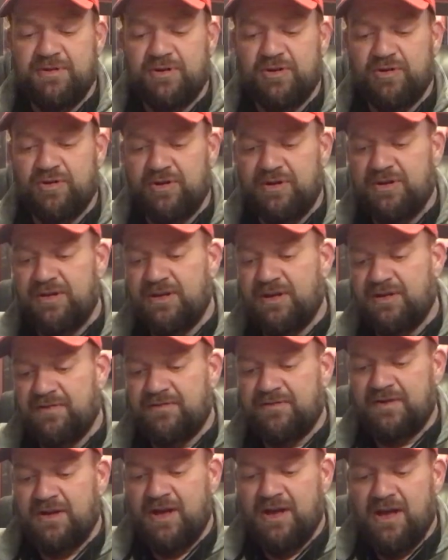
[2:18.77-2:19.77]
but good
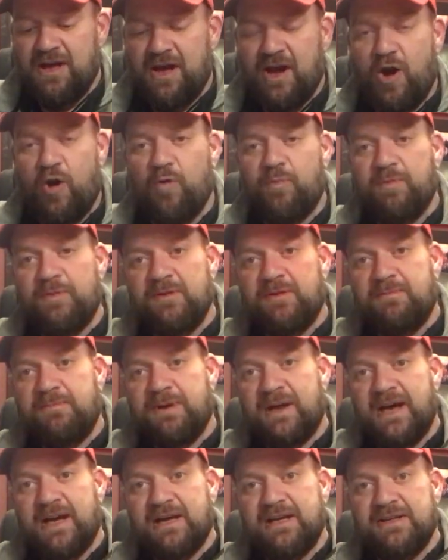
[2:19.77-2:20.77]
enough. I opened the
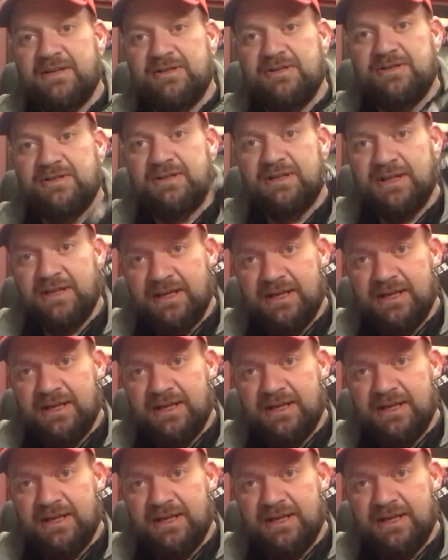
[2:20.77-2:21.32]
package.